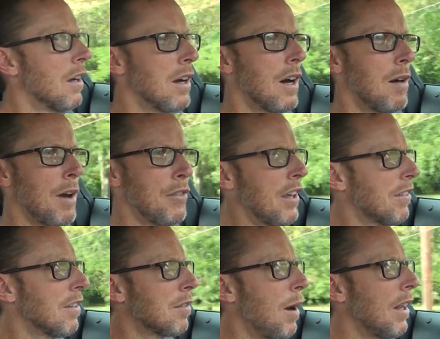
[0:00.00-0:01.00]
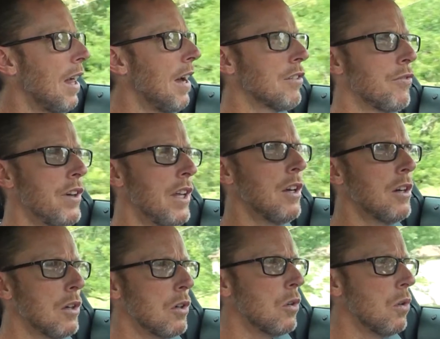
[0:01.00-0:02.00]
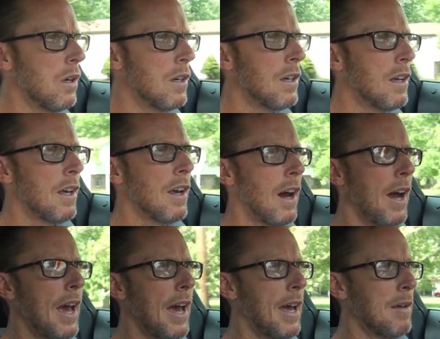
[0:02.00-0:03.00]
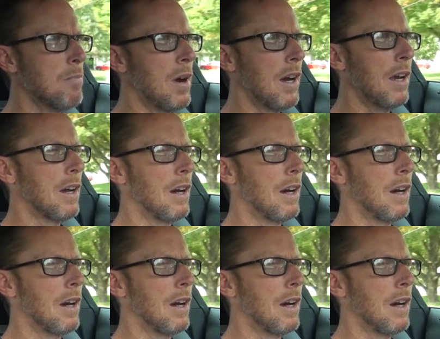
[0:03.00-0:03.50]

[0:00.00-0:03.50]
I think since my last video I had my